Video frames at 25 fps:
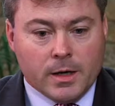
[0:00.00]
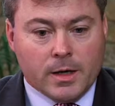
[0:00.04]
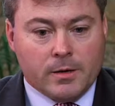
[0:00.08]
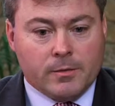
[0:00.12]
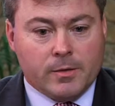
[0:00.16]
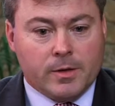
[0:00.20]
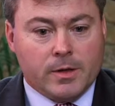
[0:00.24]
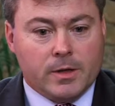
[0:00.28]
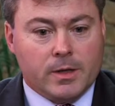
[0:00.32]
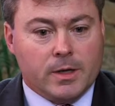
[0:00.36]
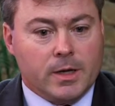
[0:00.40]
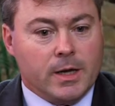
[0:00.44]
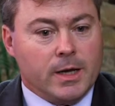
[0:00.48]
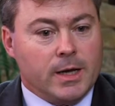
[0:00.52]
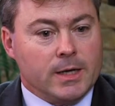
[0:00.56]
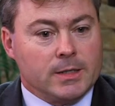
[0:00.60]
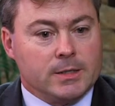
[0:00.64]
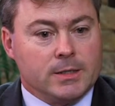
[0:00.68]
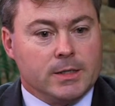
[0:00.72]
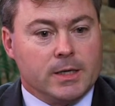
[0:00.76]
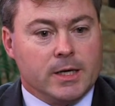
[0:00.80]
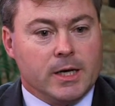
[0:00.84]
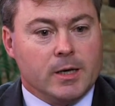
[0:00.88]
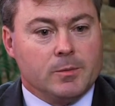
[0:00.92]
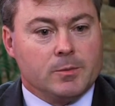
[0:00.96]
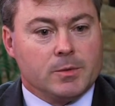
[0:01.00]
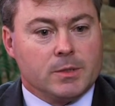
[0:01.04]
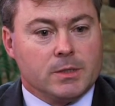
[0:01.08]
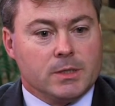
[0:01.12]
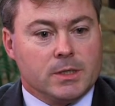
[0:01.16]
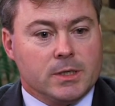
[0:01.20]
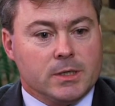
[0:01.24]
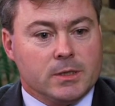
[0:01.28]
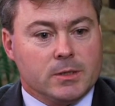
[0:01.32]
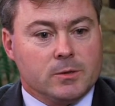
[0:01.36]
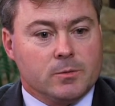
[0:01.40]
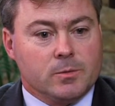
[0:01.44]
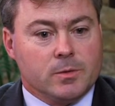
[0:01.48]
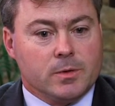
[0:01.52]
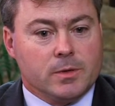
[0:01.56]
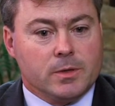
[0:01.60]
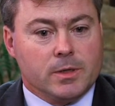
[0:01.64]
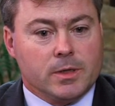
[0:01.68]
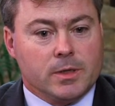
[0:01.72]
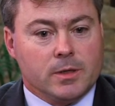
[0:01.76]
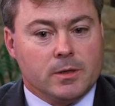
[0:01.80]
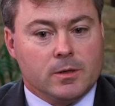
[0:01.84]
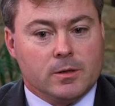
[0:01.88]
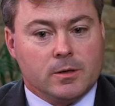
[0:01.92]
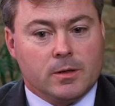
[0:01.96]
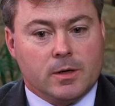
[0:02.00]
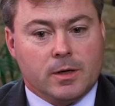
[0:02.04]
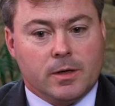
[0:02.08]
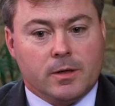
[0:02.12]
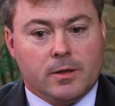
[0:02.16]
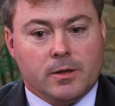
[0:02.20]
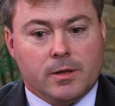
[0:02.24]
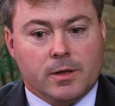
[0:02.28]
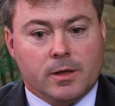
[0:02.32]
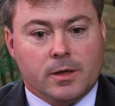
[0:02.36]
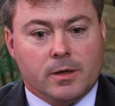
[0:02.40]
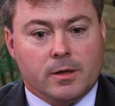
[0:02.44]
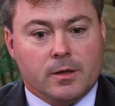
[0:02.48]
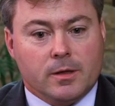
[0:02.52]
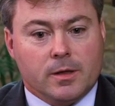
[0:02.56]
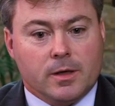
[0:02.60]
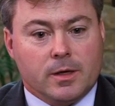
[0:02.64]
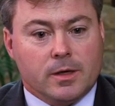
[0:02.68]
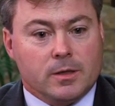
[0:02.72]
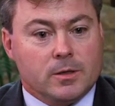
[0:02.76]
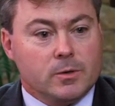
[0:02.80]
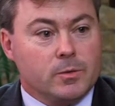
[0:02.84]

Kevin actually came to see us within, I think,